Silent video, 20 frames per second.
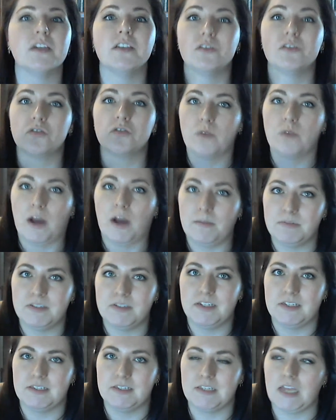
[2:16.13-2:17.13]
It's dropped
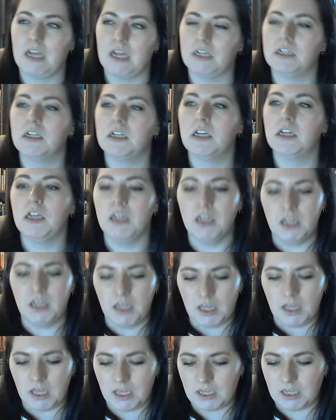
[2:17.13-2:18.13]
since then.
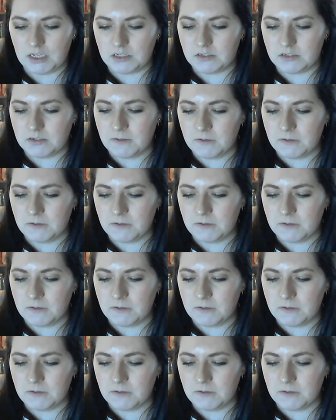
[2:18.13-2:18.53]
And